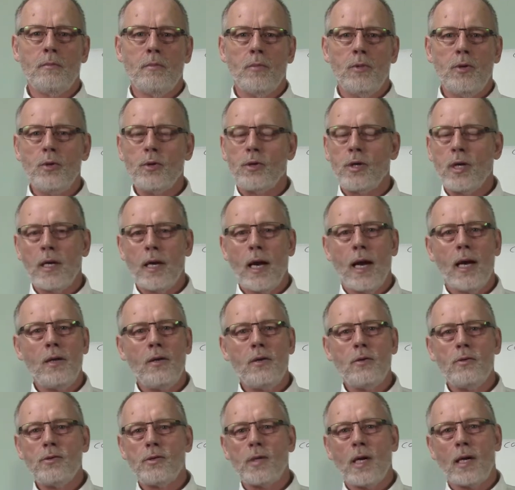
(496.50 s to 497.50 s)
You cannot
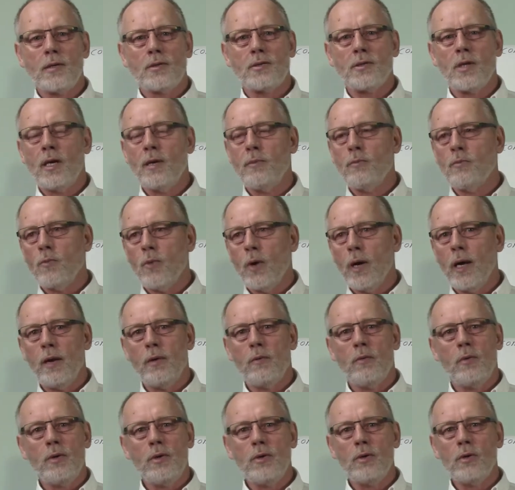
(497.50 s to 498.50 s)
use that same rate
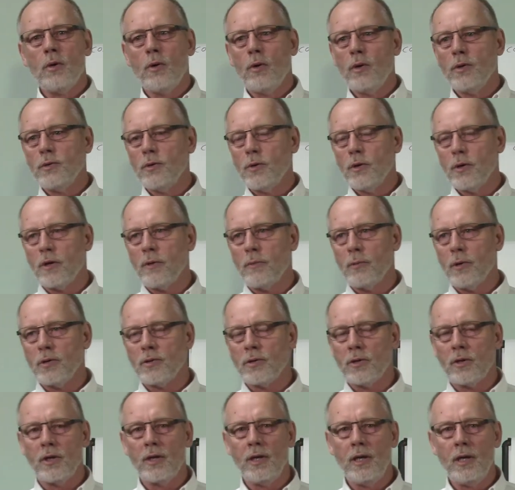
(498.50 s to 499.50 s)
when you go into a
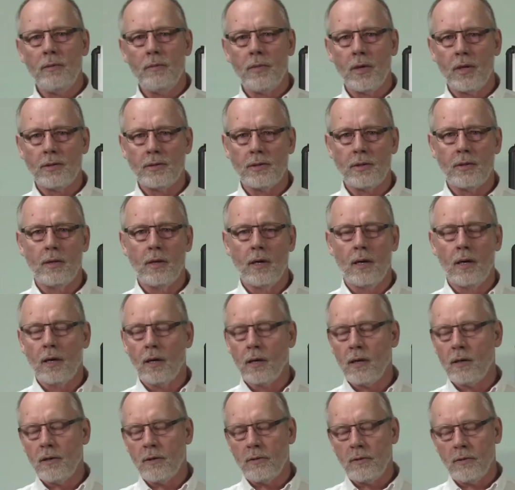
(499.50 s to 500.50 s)
commercial cleaning business or
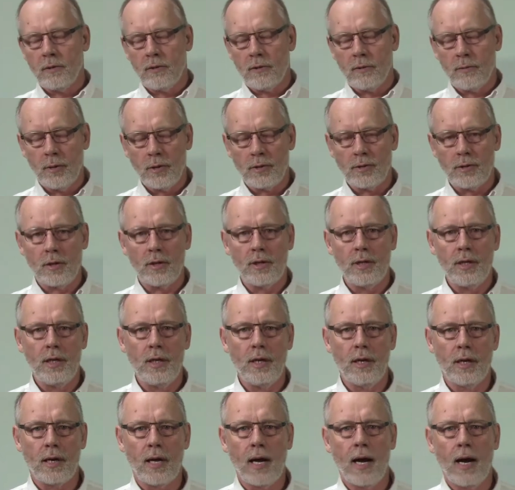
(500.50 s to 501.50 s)
commercial
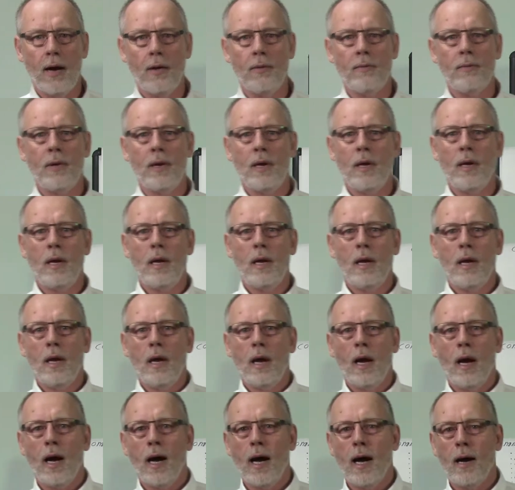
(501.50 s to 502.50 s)
cleaning account.
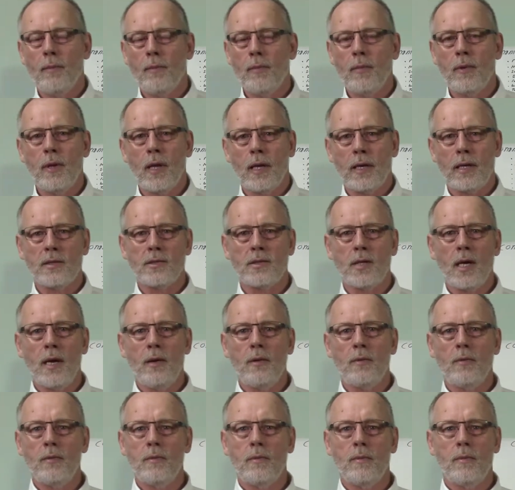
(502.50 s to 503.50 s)
Um, like I say,
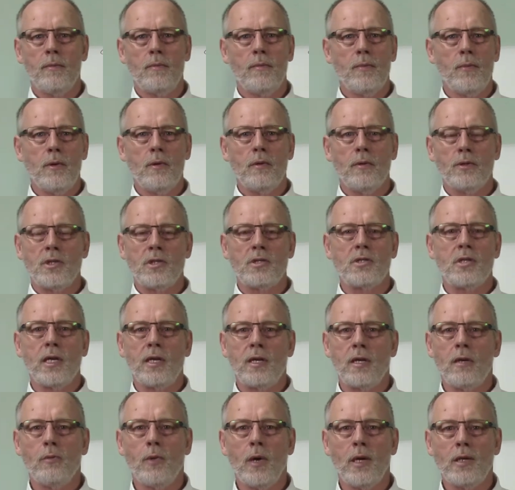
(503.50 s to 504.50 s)
it'll just
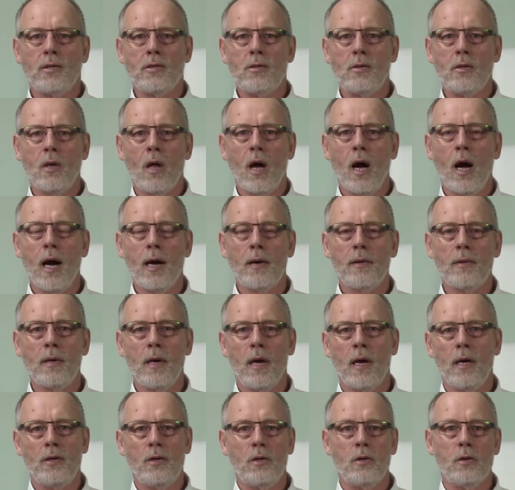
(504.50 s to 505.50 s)
take you way too long.
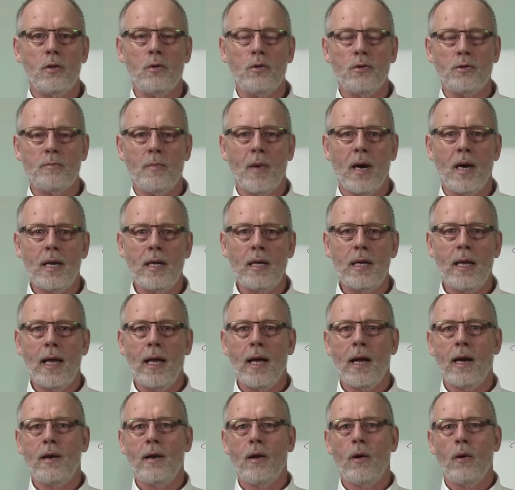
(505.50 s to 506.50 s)
Uh, you'll lose money
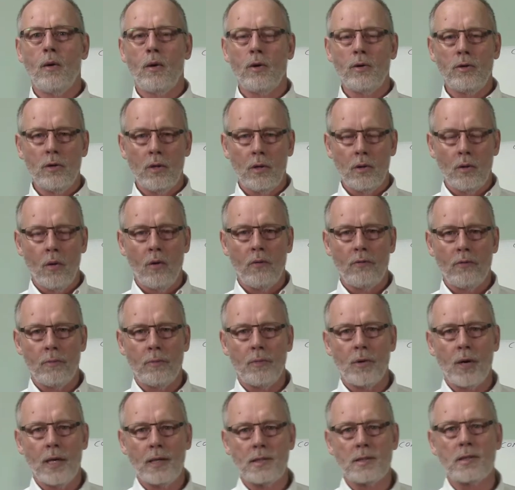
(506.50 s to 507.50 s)
and or you'll
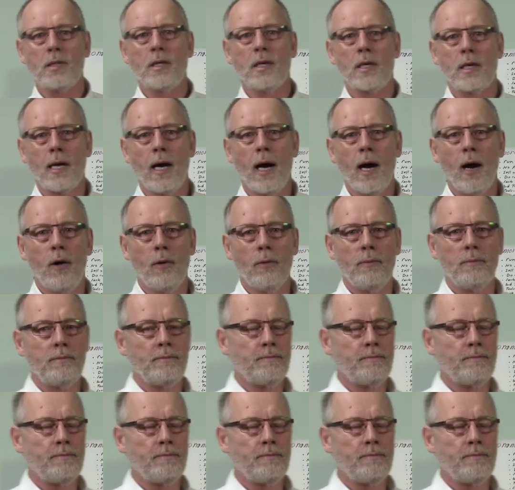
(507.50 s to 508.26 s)
overprice the account.